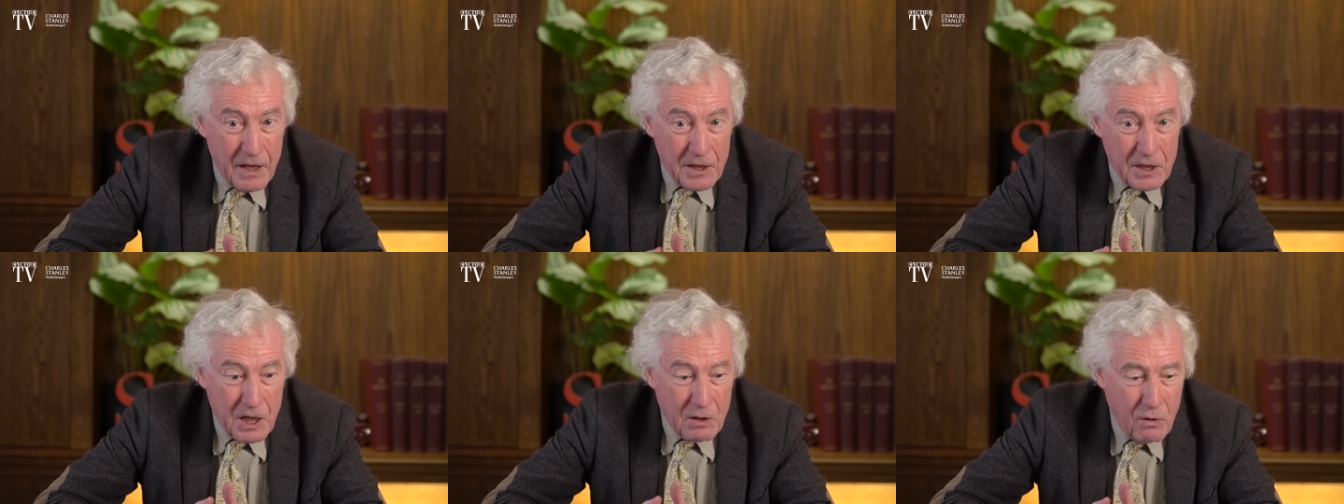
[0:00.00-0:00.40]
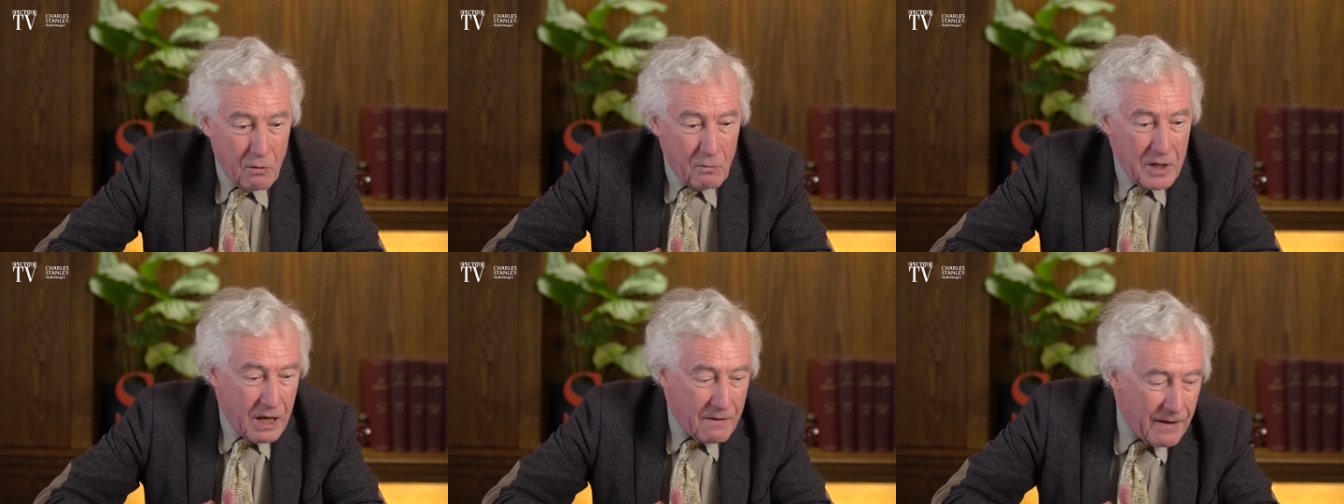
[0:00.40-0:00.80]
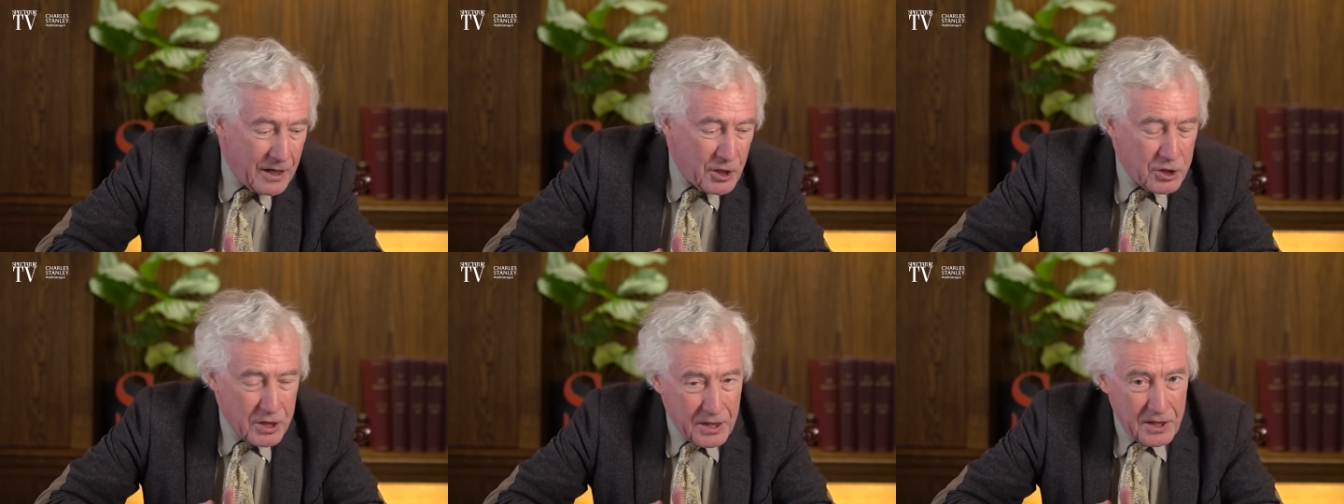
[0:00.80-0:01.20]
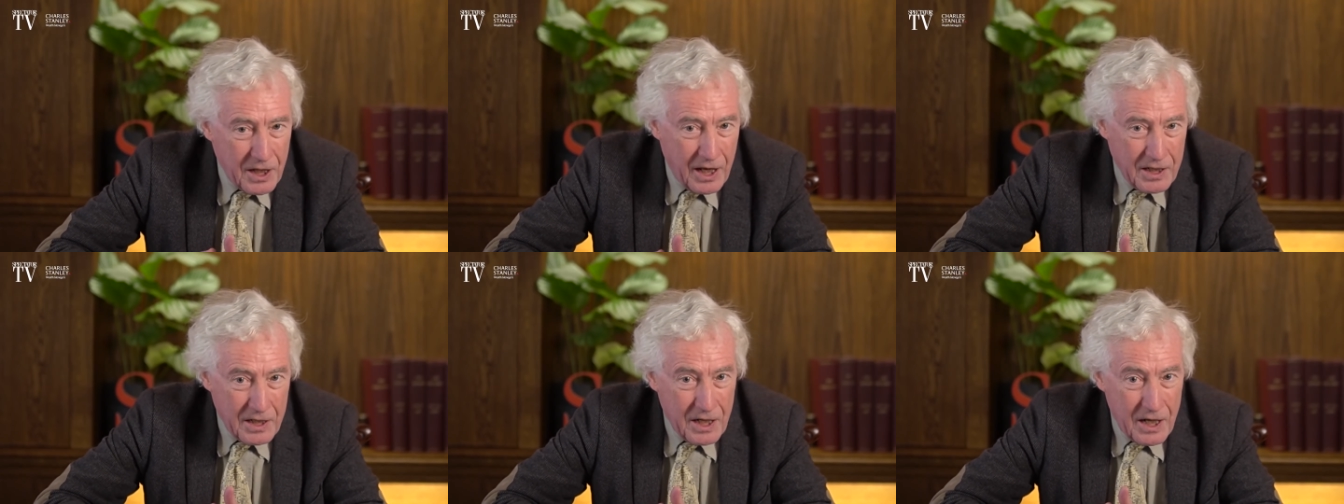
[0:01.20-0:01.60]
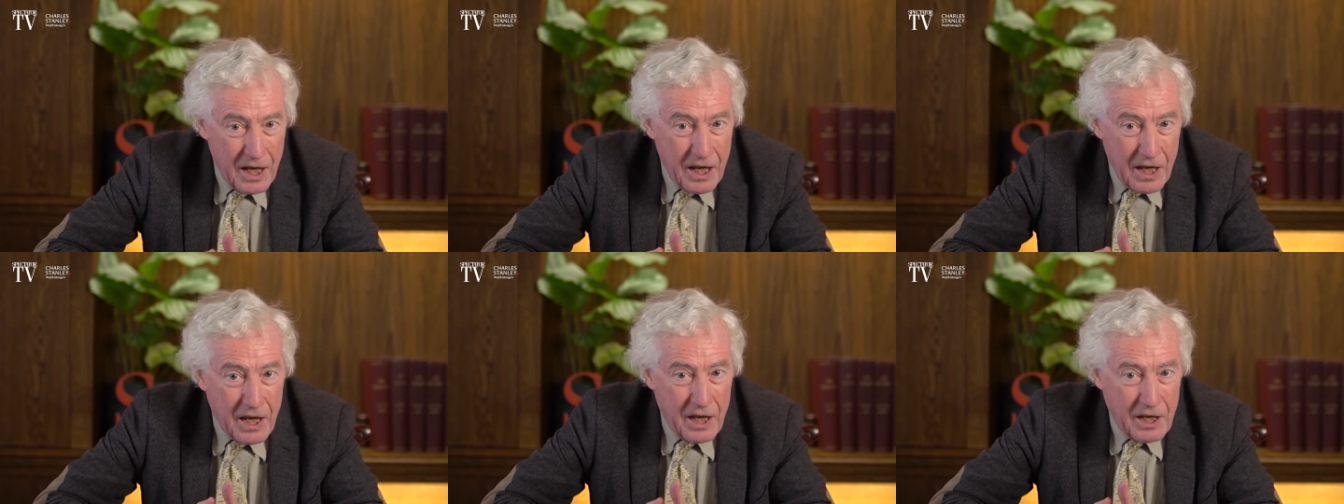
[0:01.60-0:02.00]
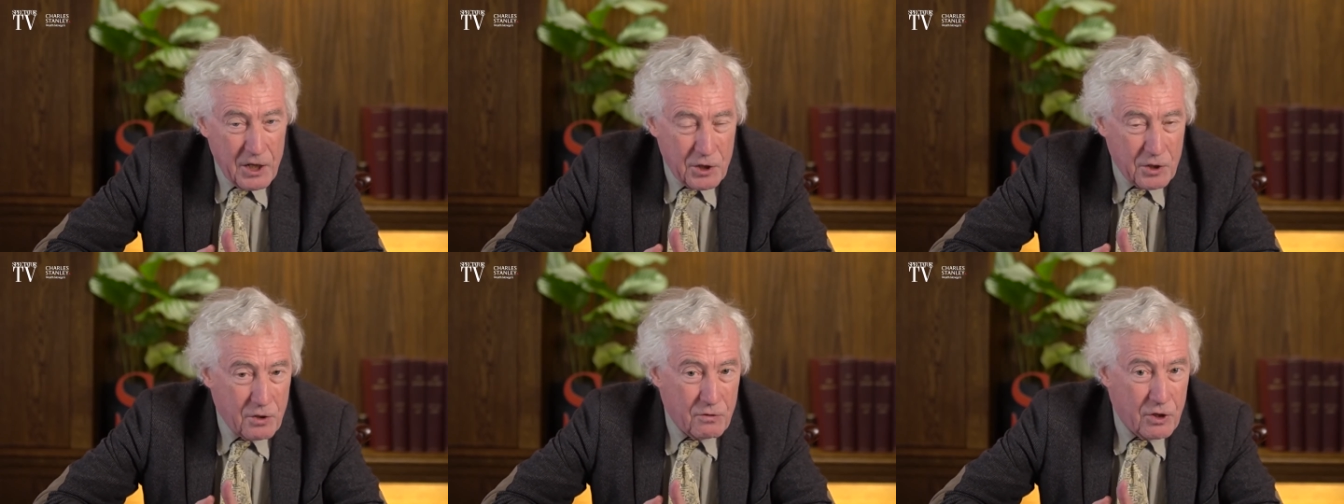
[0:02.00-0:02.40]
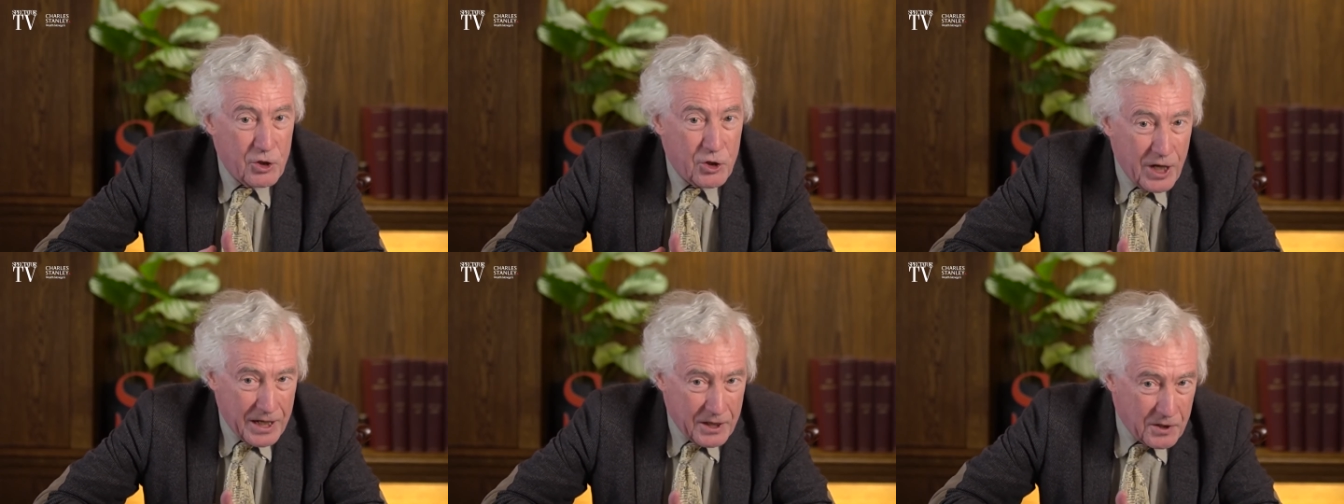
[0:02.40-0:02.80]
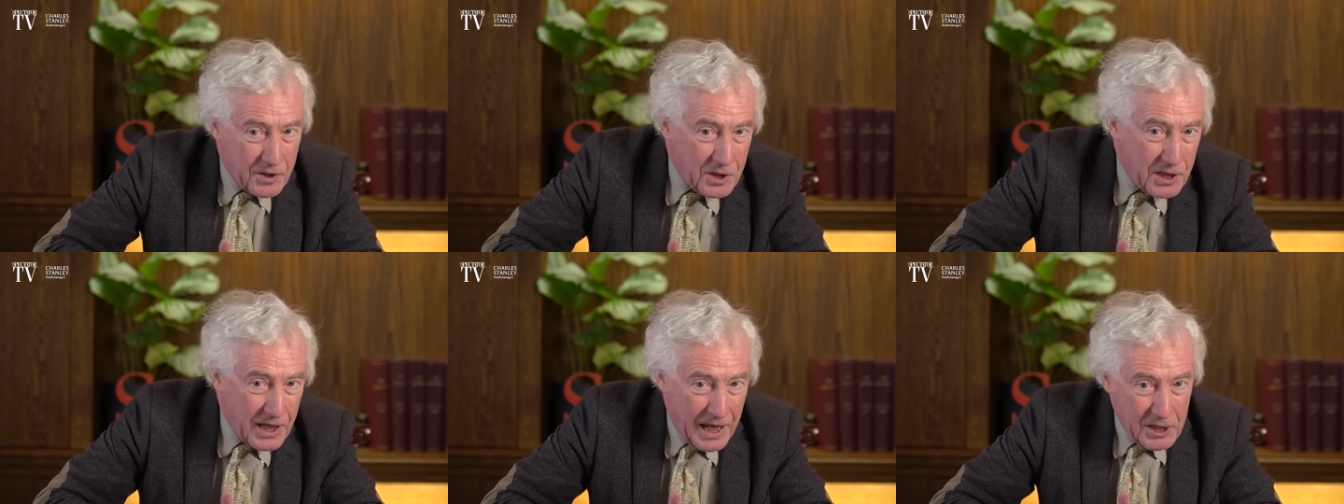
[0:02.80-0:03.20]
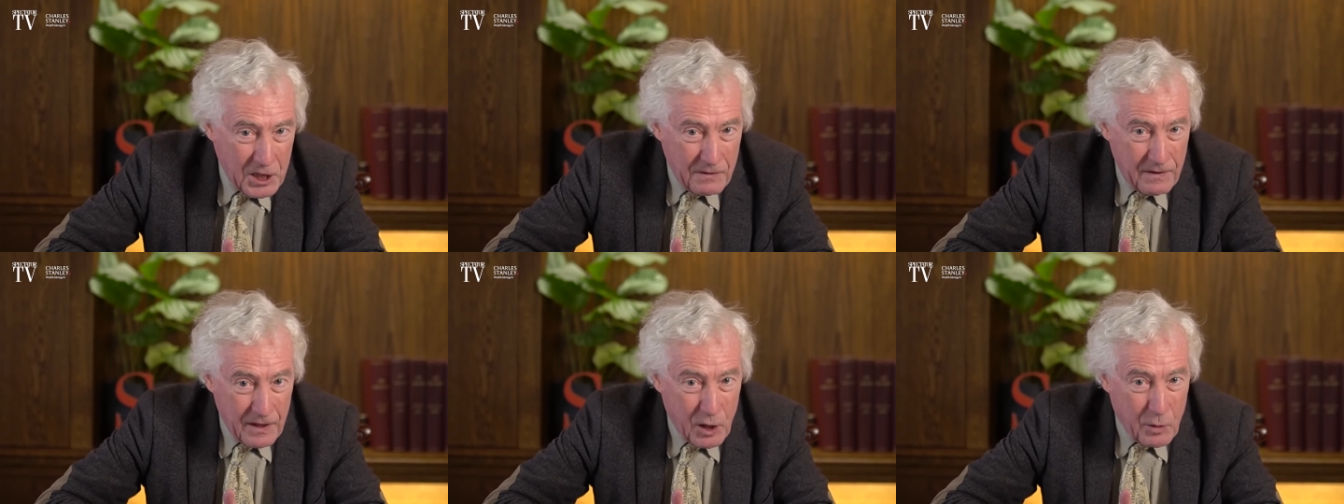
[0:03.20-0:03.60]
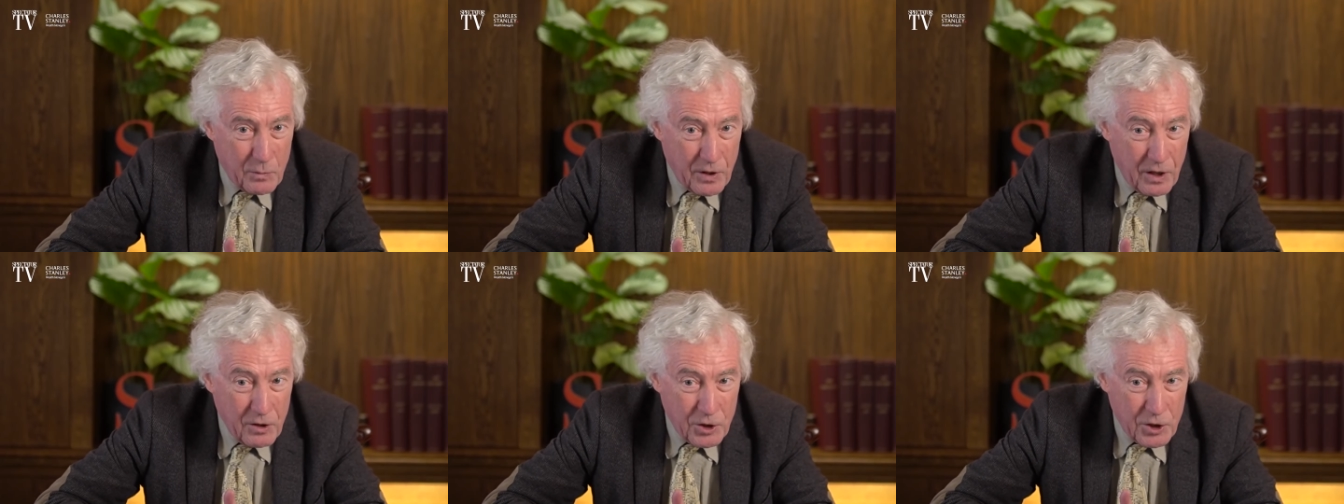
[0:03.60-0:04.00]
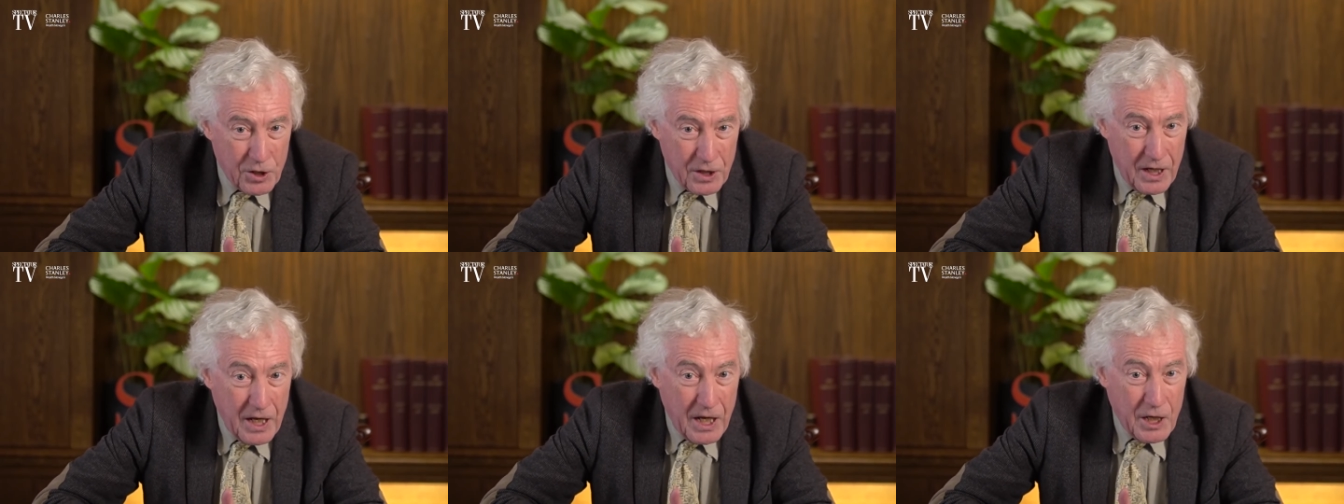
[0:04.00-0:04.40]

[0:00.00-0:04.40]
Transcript: So what we have actually done is to reject the scientific approach,